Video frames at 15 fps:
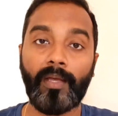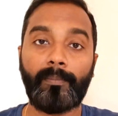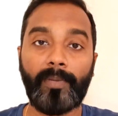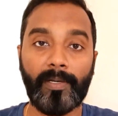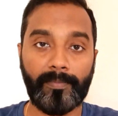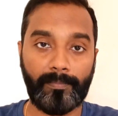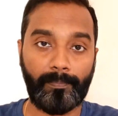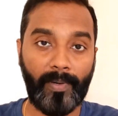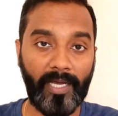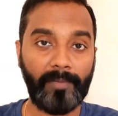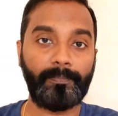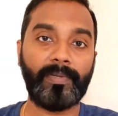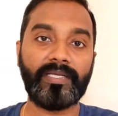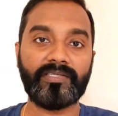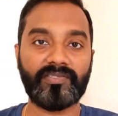But
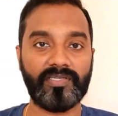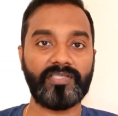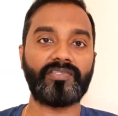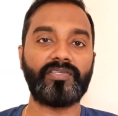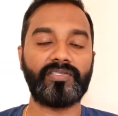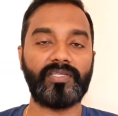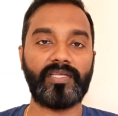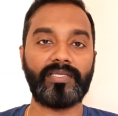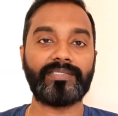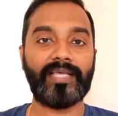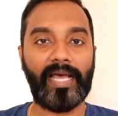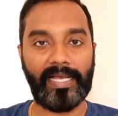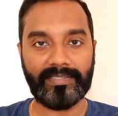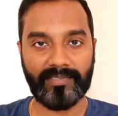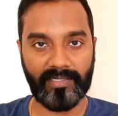piping stress engineers
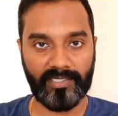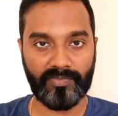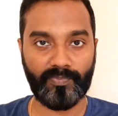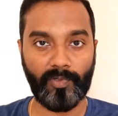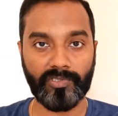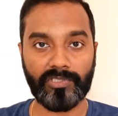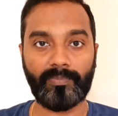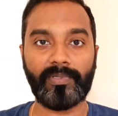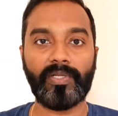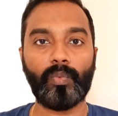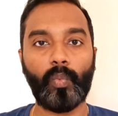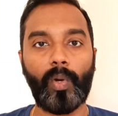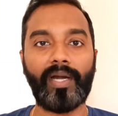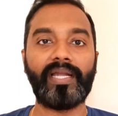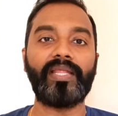has a responsibility
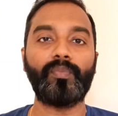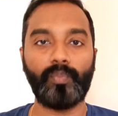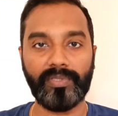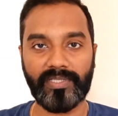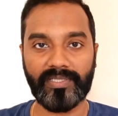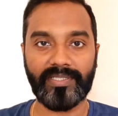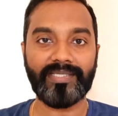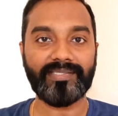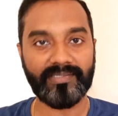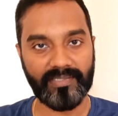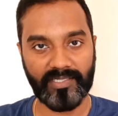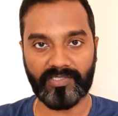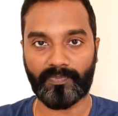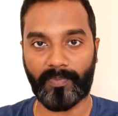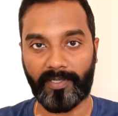only within the
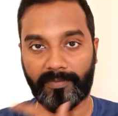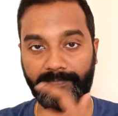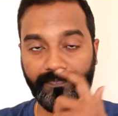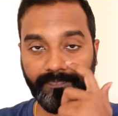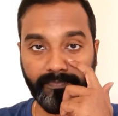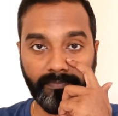stress part.